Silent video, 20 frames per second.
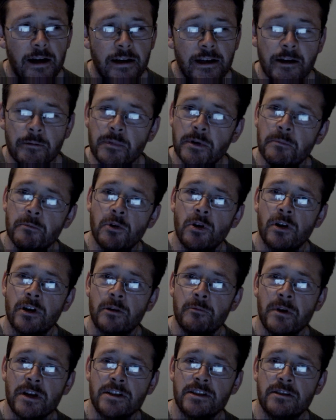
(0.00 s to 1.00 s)
a bit more
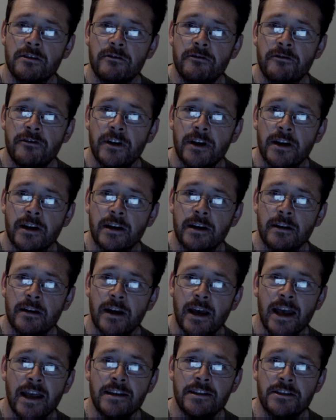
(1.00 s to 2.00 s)
competitive
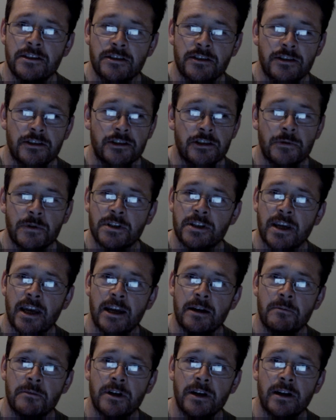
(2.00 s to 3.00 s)
edge to his
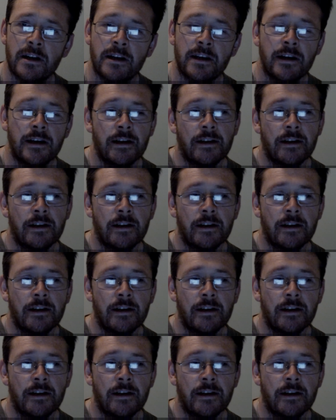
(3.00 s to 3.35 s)
game, really.